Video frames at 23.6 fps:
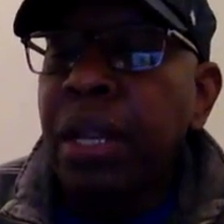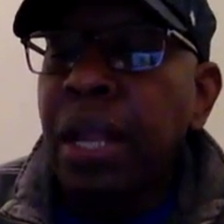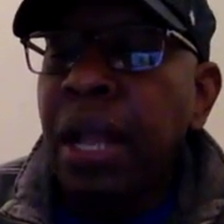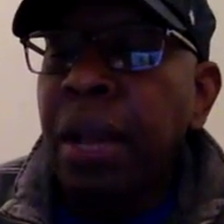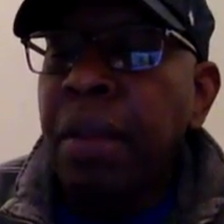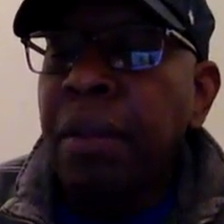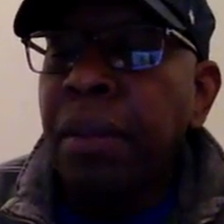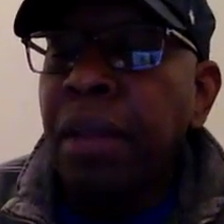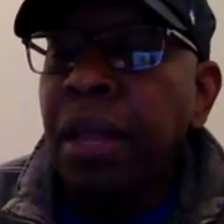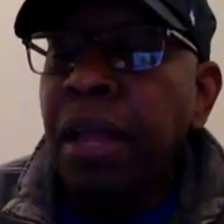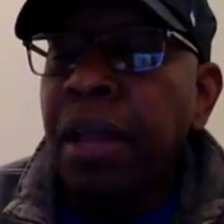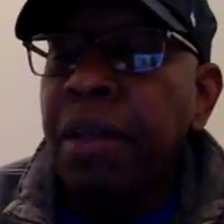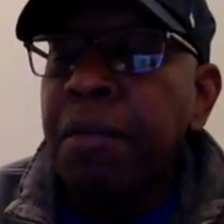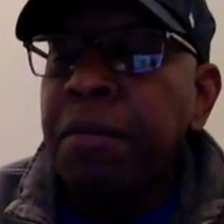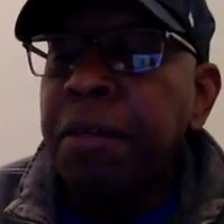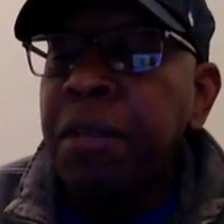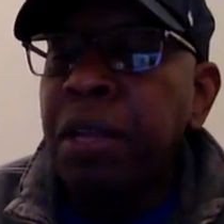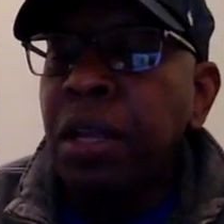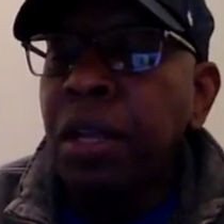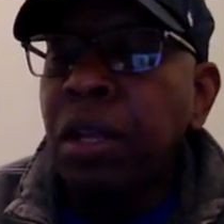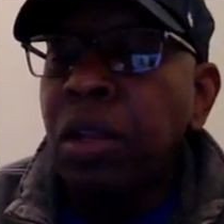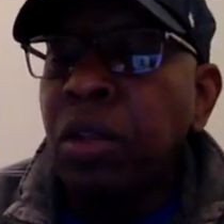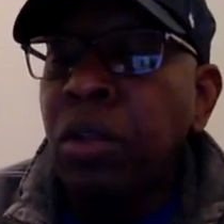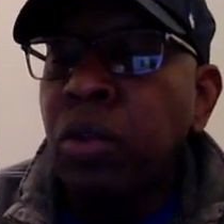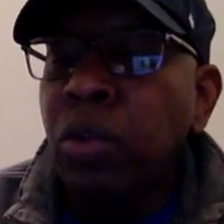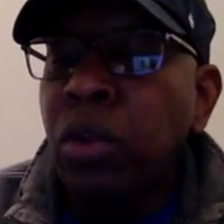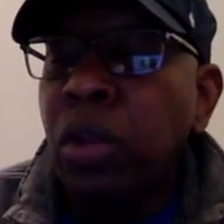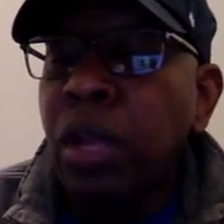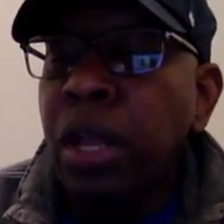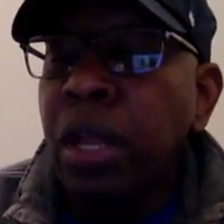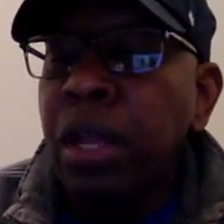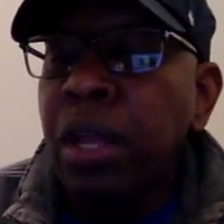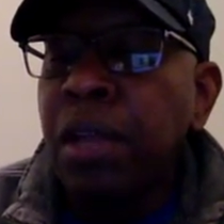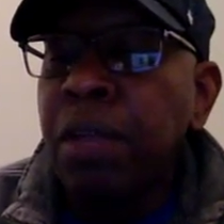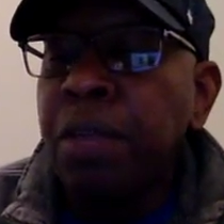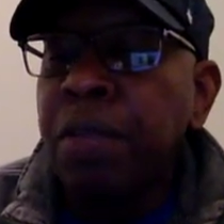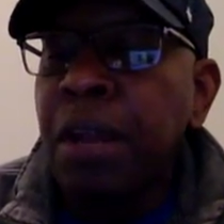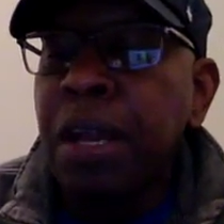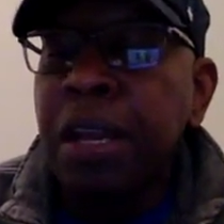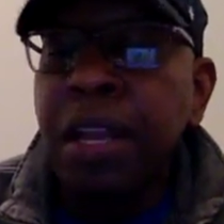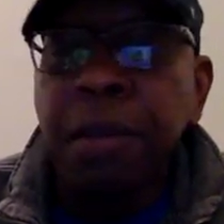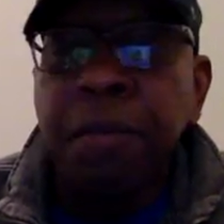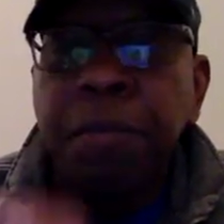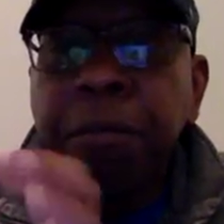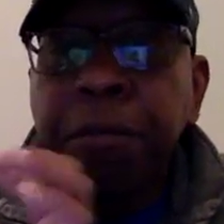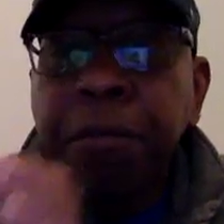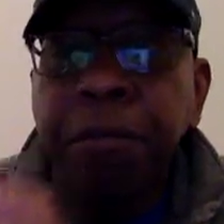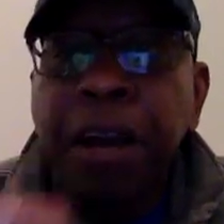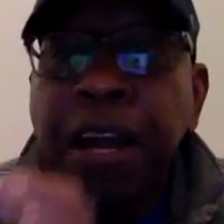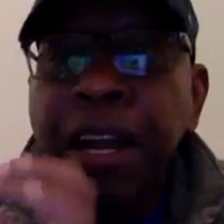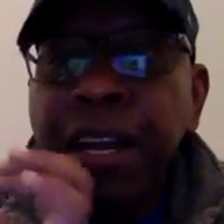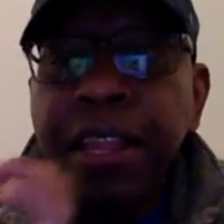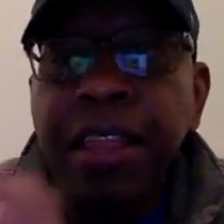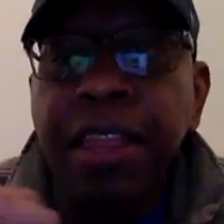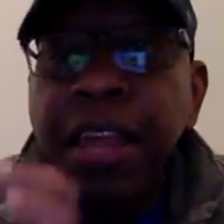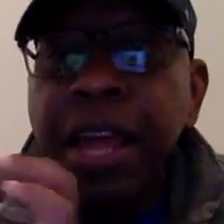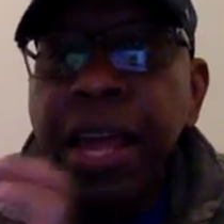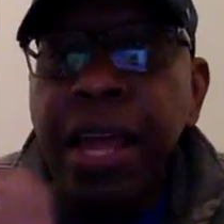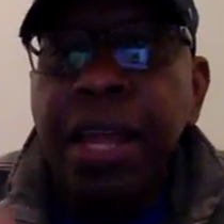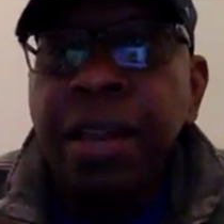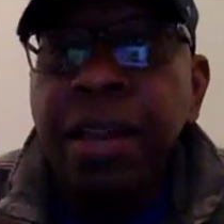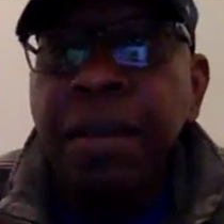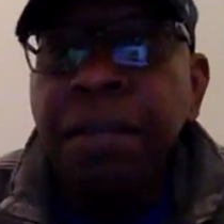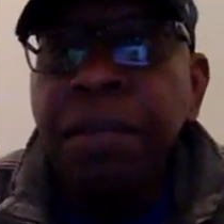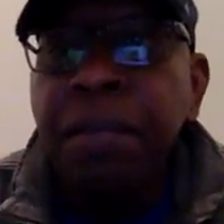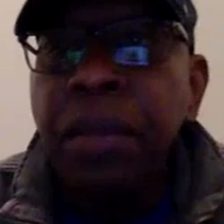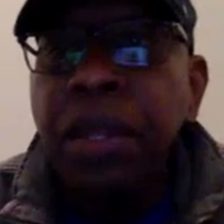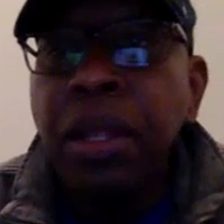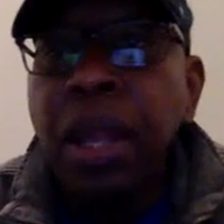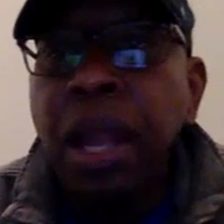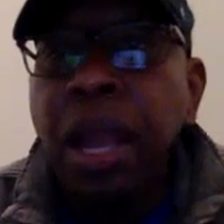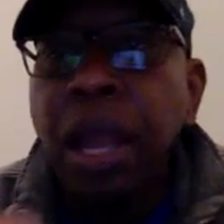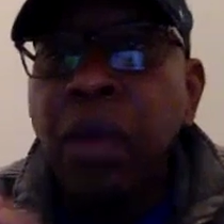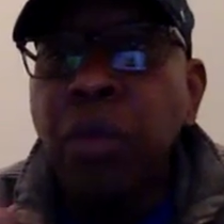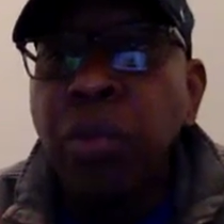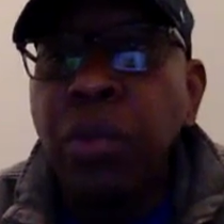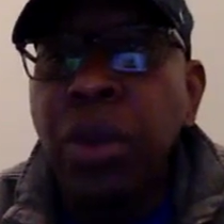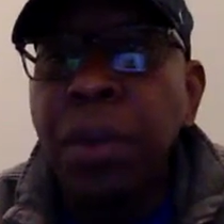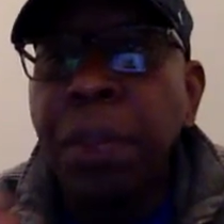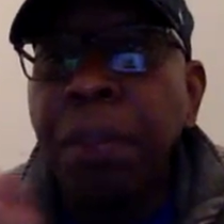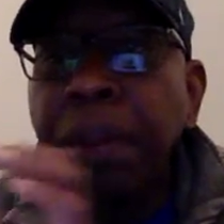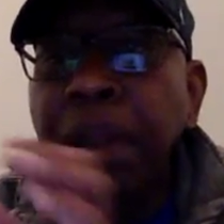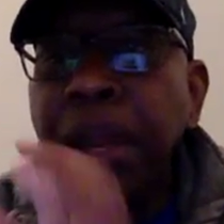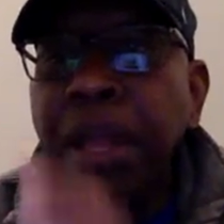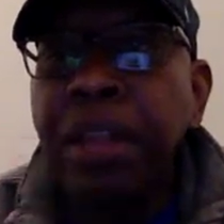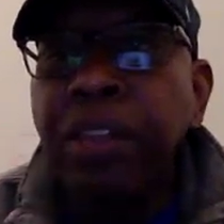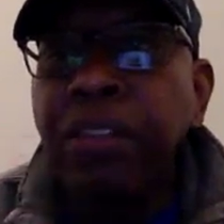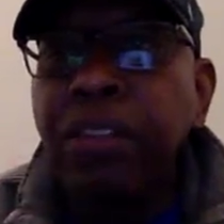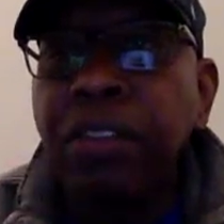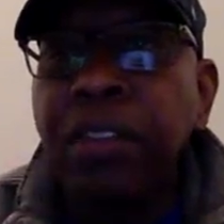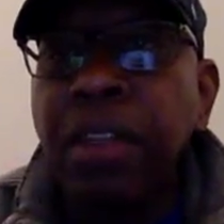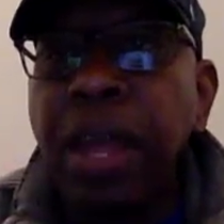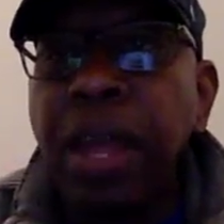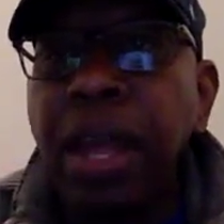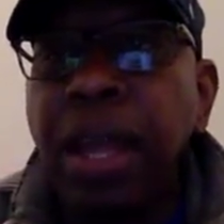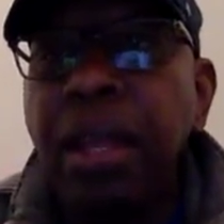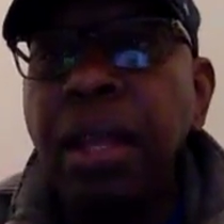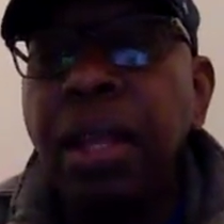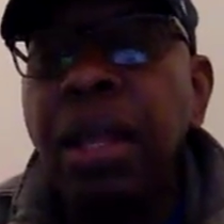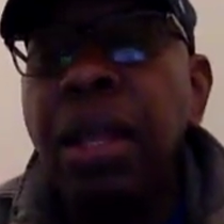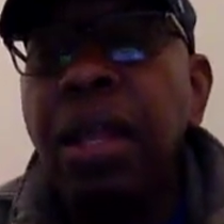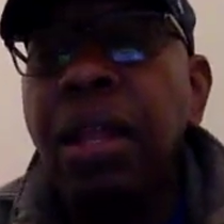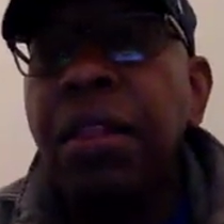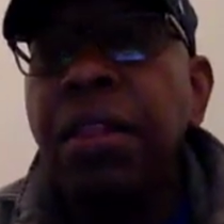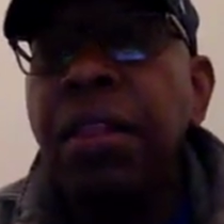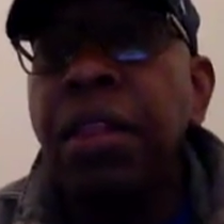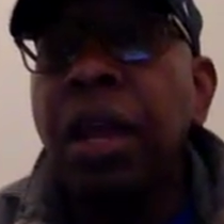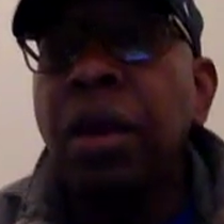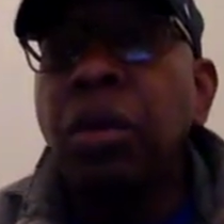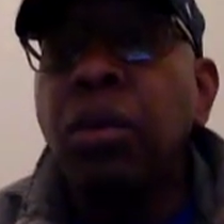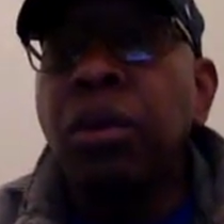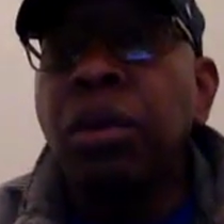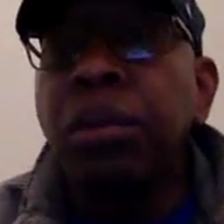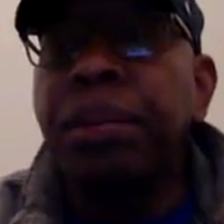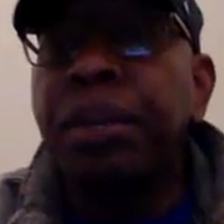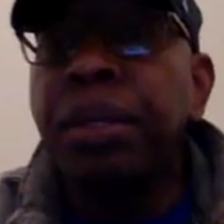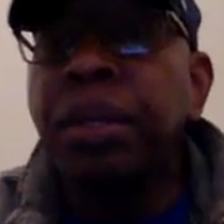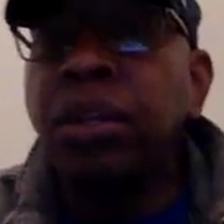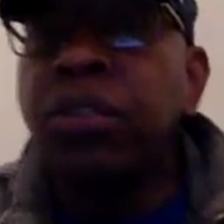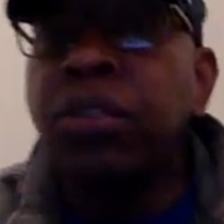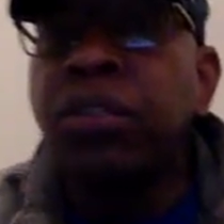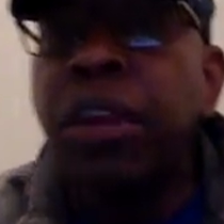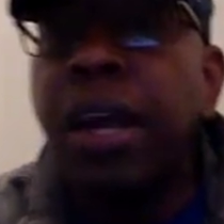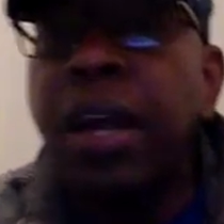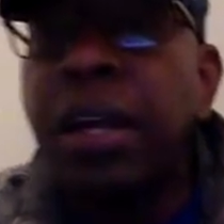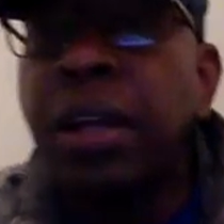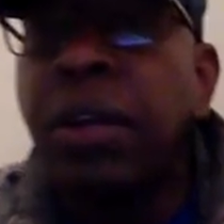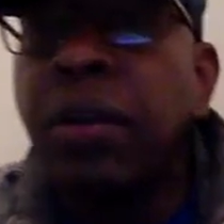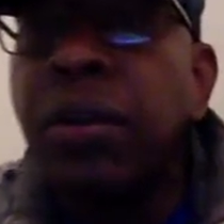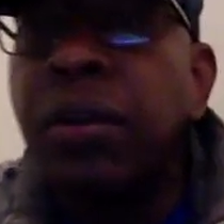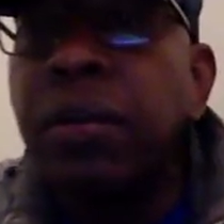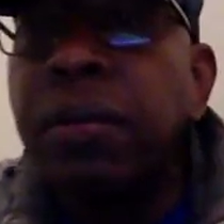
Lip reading: "I'm live via Lula." If I can find that and replace that, that would be the title.